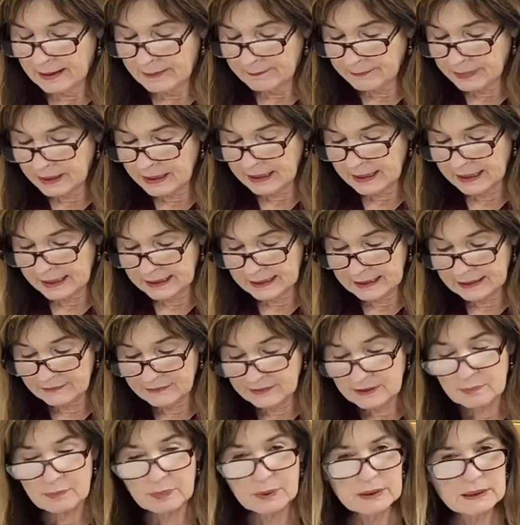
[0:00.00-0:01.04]
But if
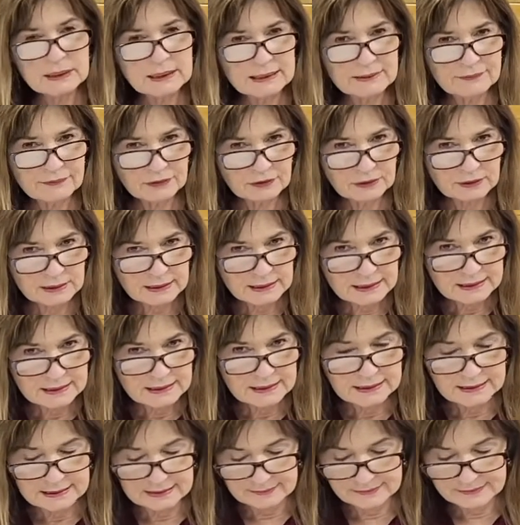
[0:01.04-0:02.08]
the believer
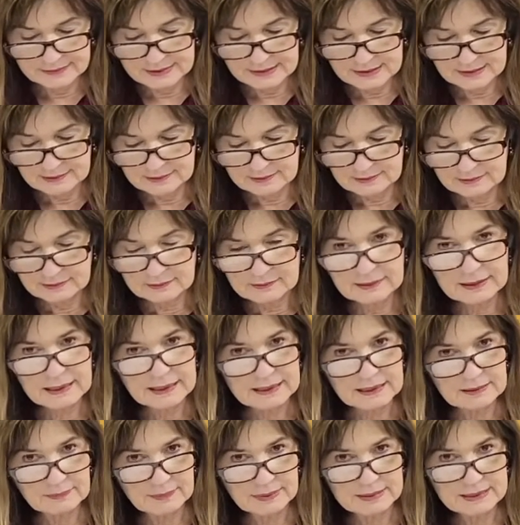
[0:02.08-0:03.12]
leaves, let
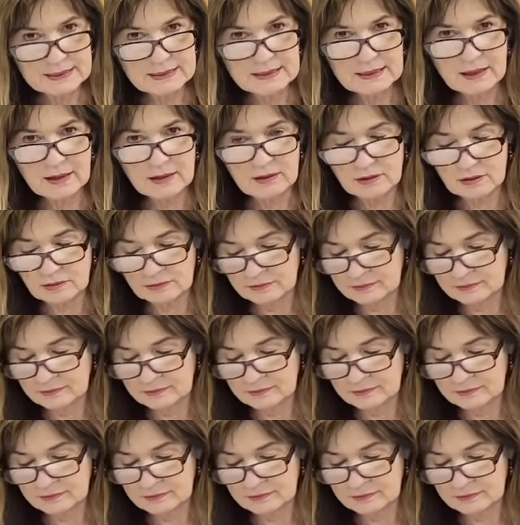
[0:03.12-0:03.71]
it be so.